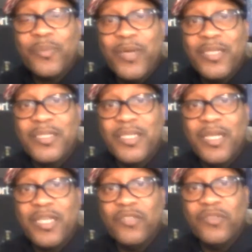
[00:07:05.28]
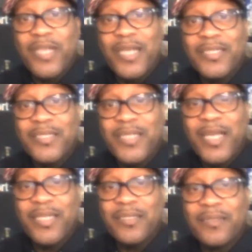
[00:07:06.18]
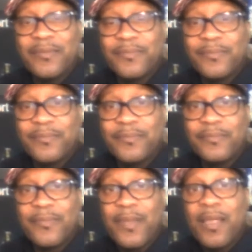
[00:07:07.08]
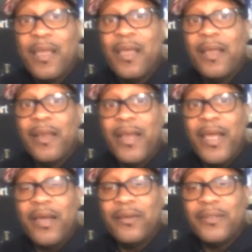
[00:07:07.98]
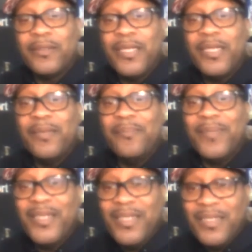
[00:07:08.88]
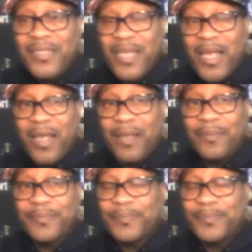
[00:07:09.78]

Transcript: president of the United States. Now, in the meantime,